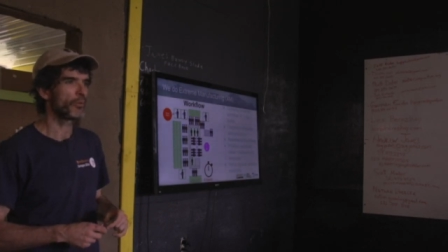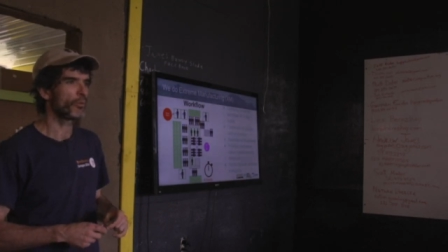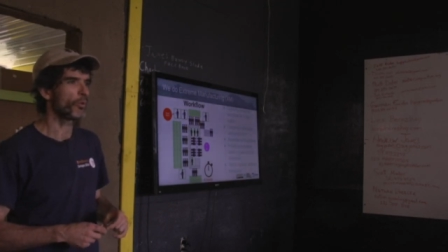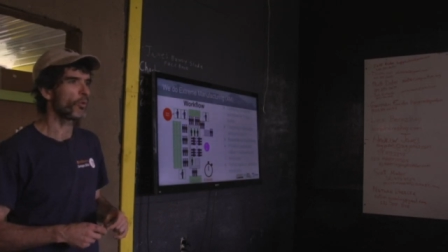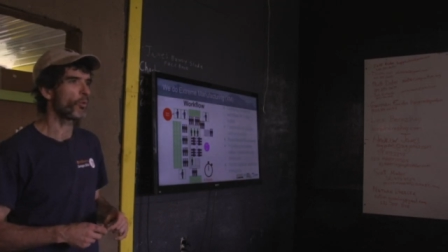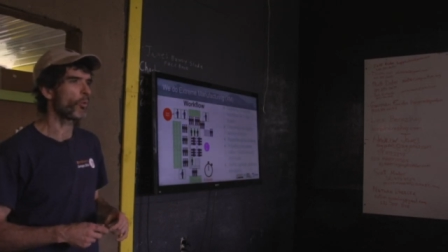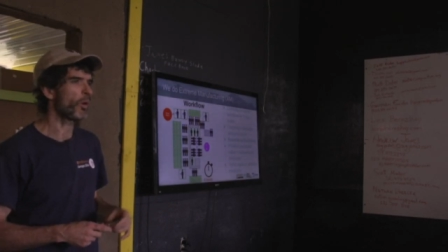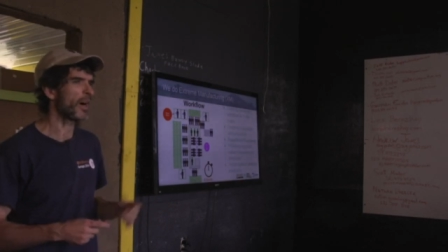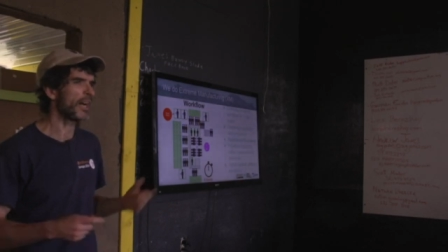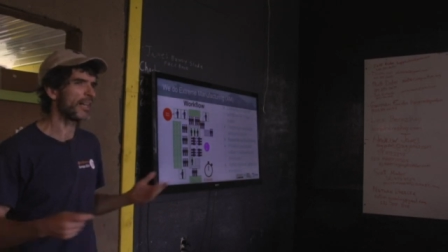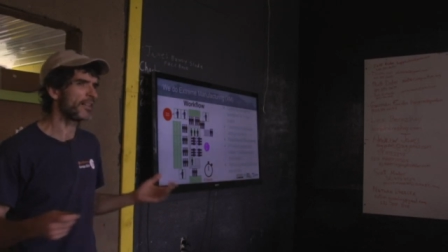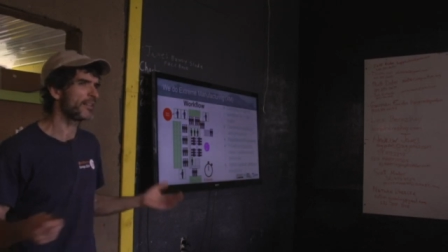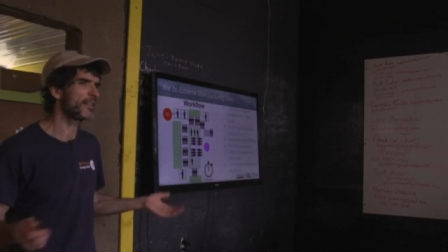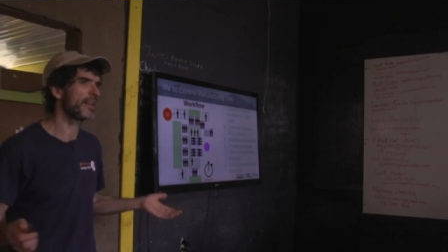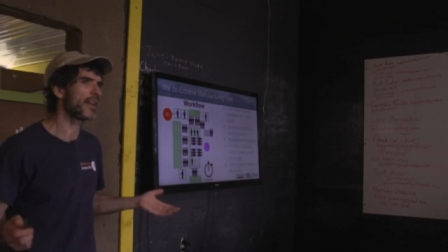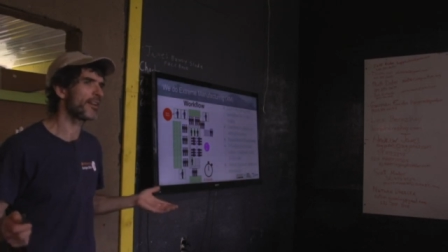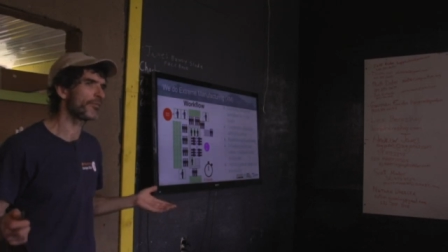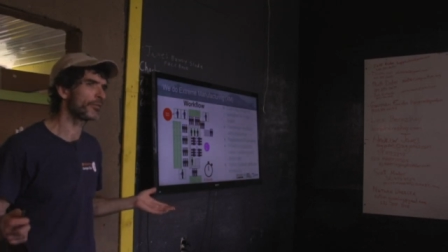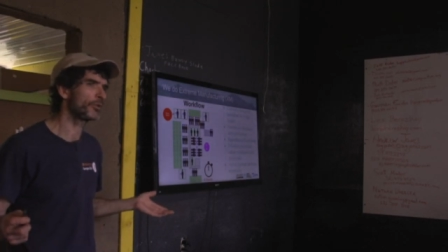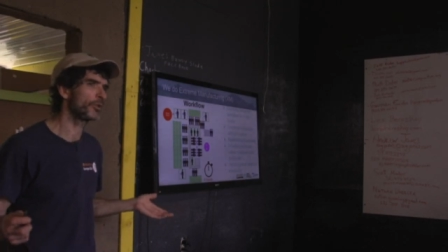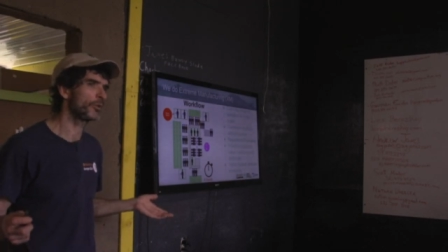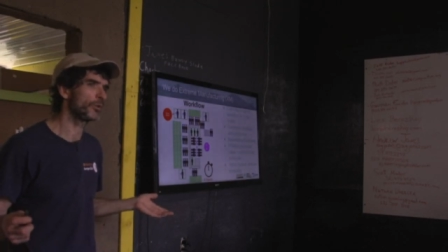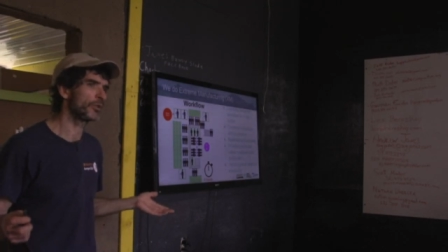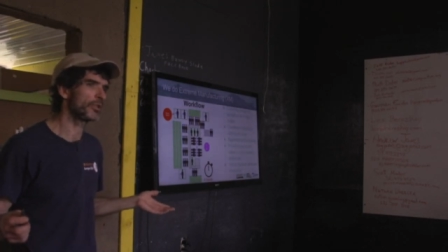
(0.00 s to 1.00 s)
Well, why did they
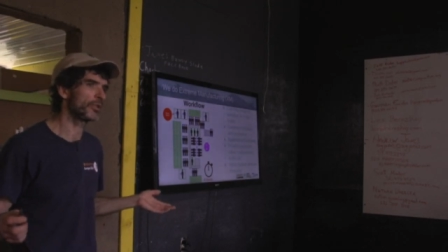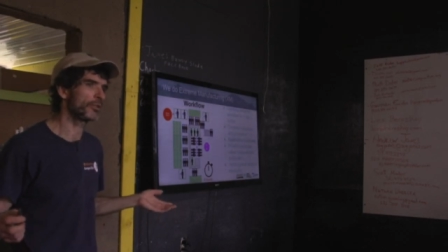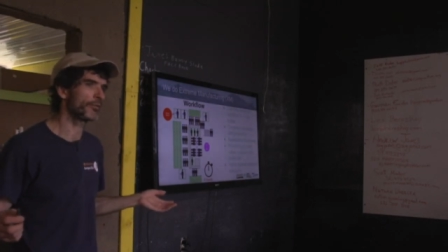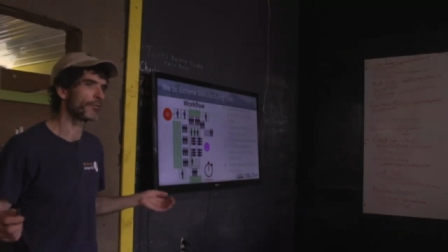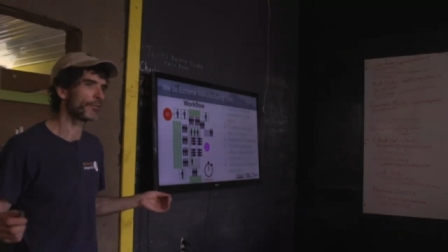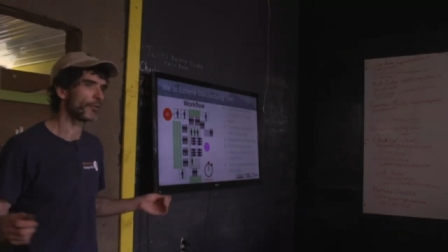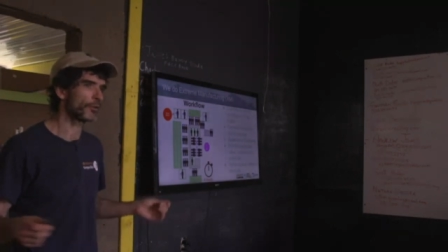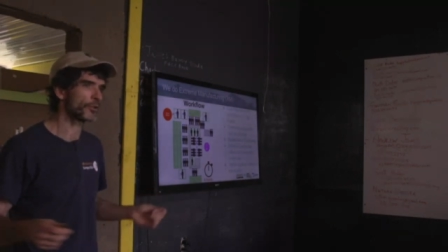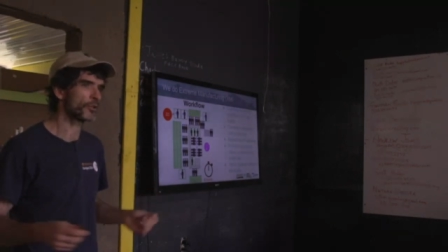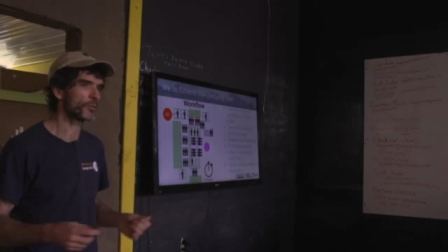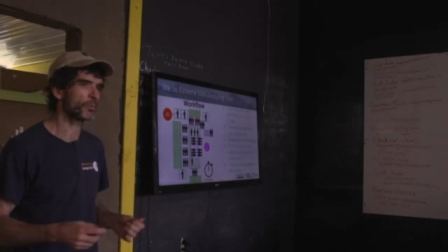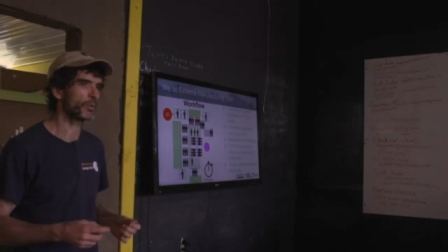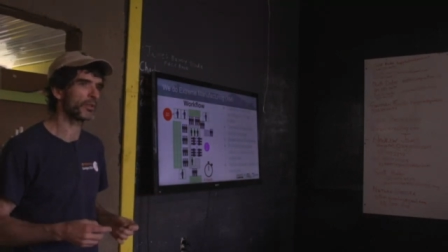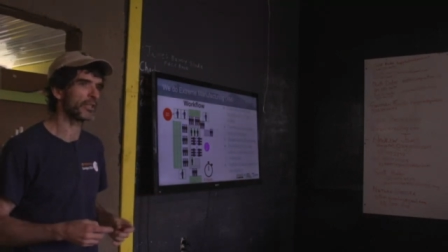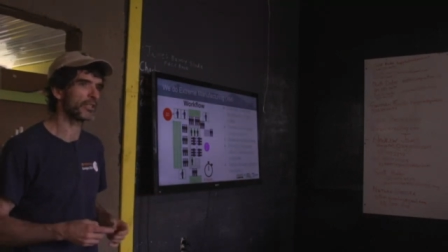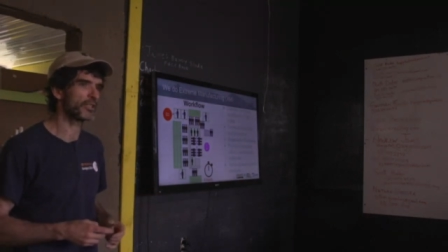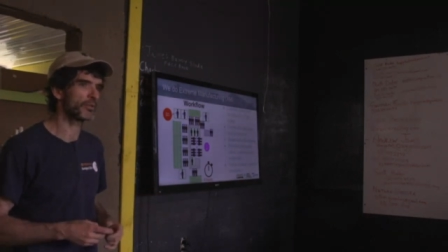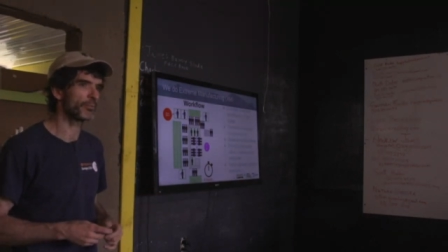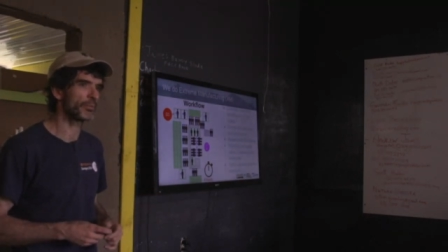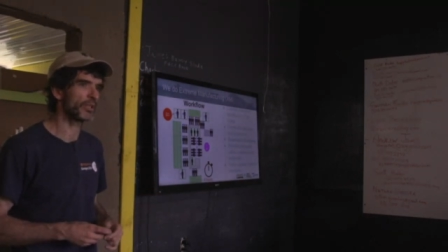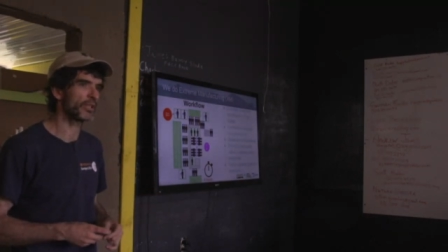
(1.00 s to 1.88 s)
have to do it in the first place?